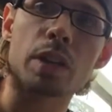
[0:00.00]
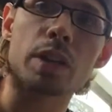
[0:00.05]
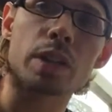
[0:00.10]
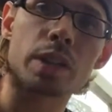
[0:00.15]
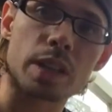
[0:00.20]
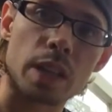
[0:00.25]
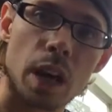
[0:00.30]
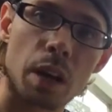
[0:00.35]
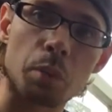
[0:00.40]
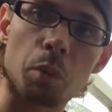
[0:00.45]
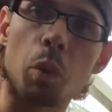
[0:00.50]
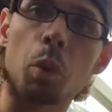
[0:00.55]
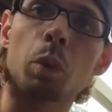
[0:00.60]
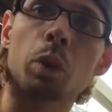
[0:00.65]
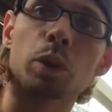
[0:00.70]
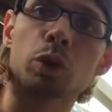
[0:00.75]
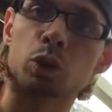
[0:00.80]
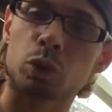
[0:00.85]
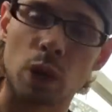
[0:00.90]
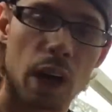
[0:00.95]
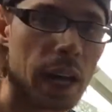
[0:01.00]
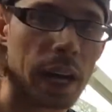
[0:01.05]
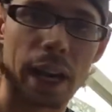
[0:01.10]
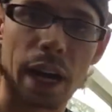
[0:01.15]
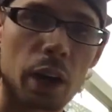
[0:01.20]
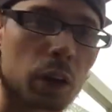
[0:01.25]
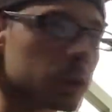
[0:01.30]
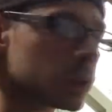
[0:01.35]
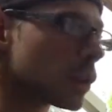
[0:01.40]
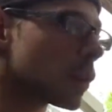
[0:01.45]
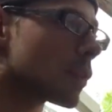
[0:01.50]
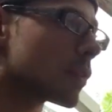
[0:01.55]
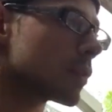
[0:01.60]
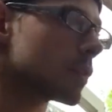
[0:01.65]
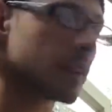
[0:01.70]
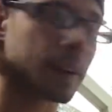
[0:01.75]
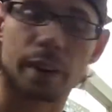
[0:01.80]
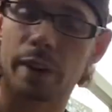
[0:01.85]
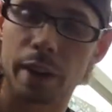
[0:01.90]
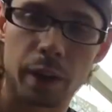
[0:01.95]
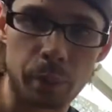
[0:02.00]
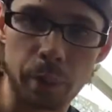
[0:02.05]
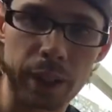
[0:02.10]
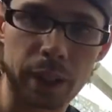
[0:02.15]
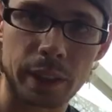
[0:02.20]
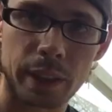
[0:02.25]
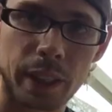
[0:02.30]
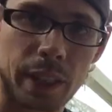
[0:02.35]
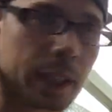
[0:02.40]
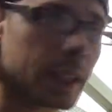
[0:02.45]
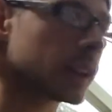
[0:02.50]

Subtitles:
Some will dry out very quickly.